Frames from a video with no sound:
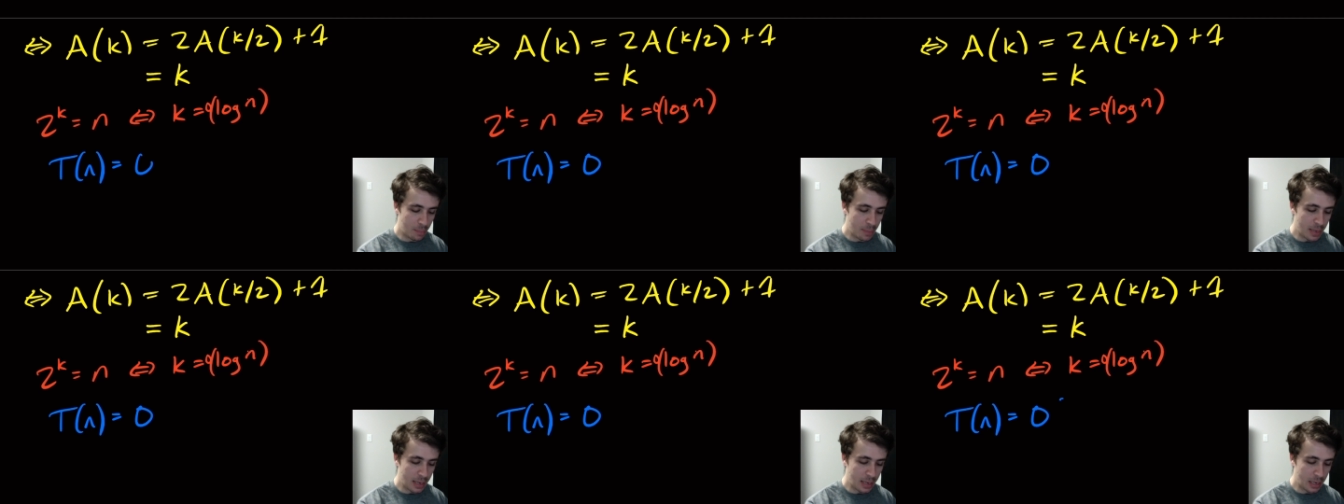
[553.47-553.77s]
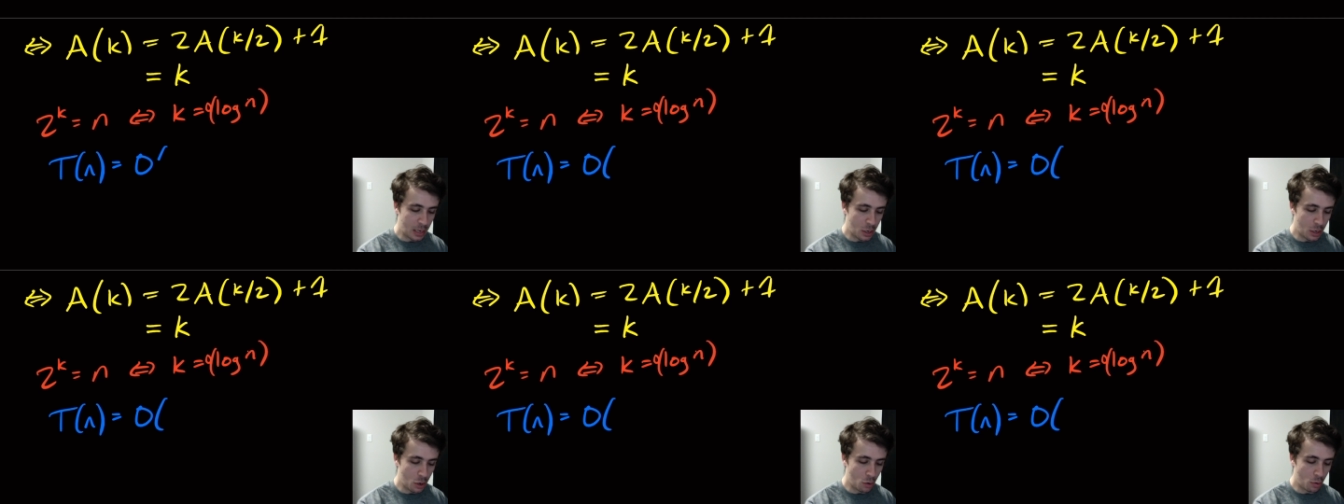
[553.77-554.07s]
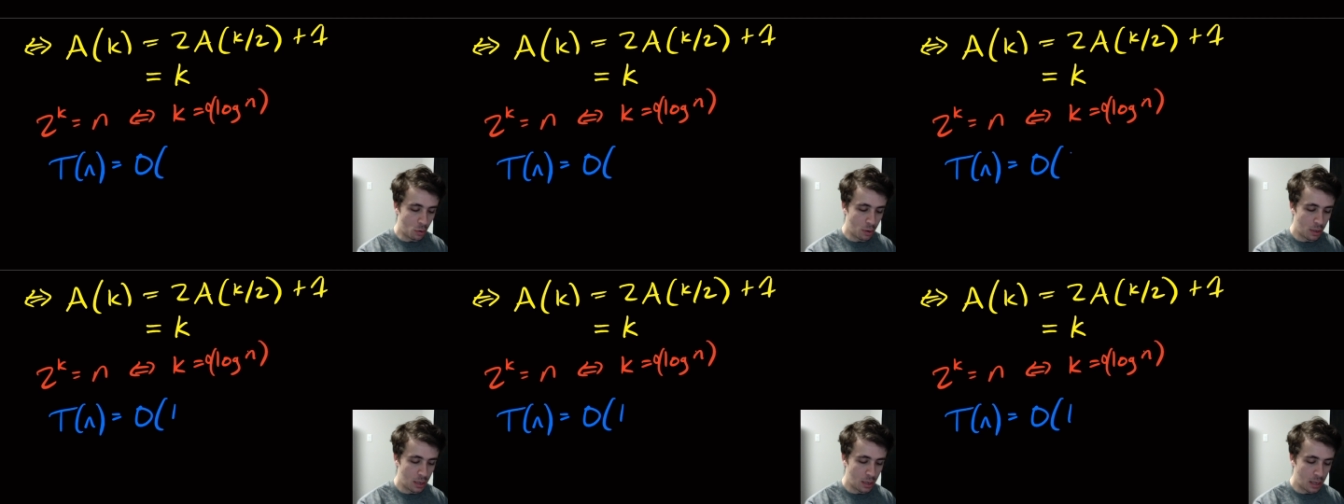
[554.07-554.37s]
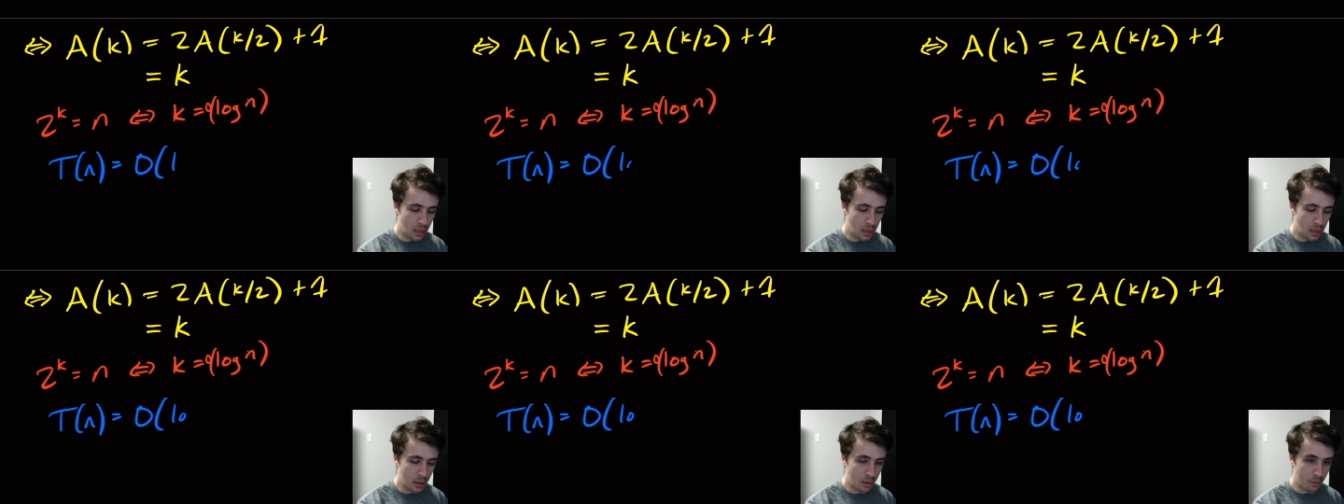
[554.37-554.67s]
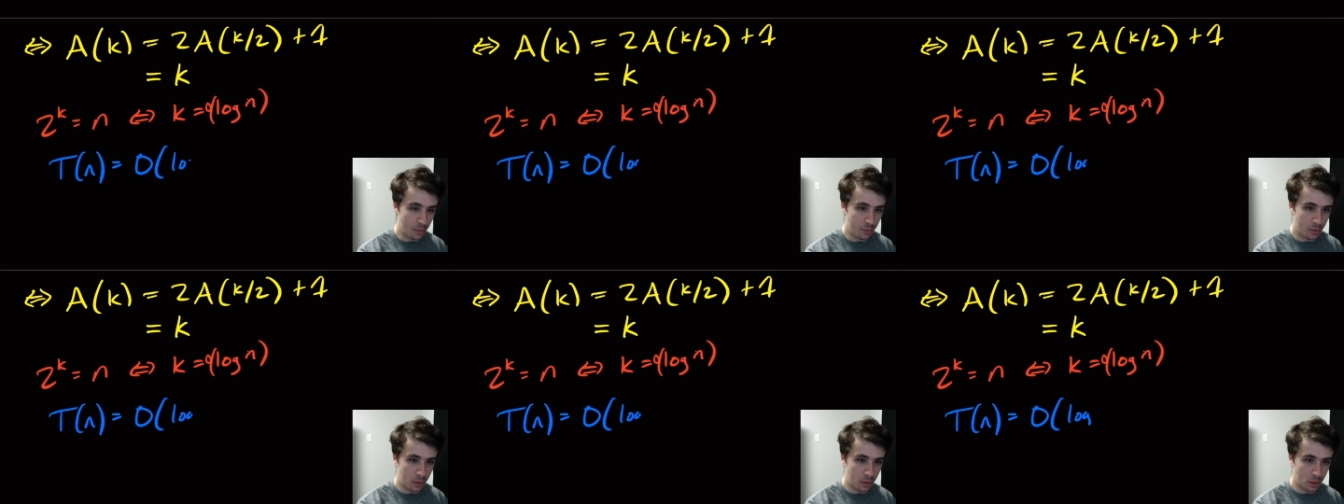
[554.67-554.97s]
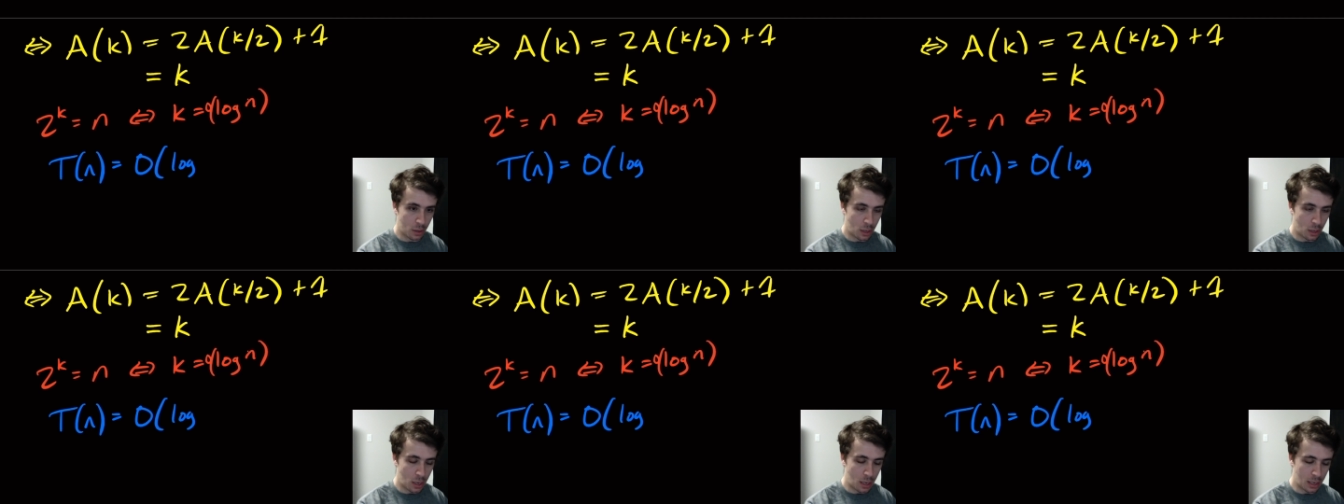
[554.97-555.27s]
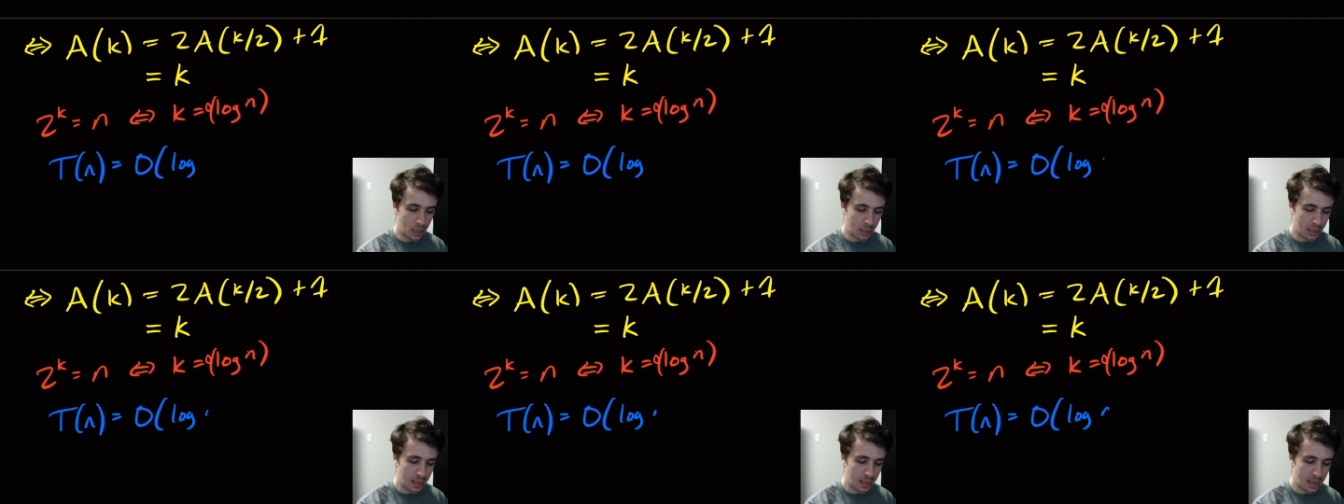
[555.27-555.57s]
big O of
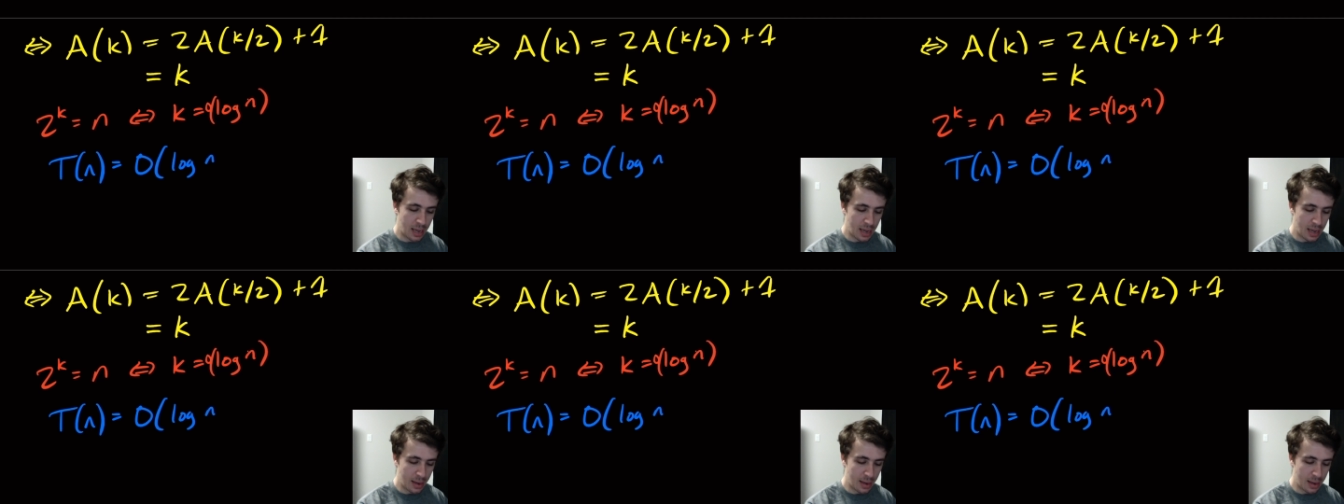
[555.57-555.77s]
log n.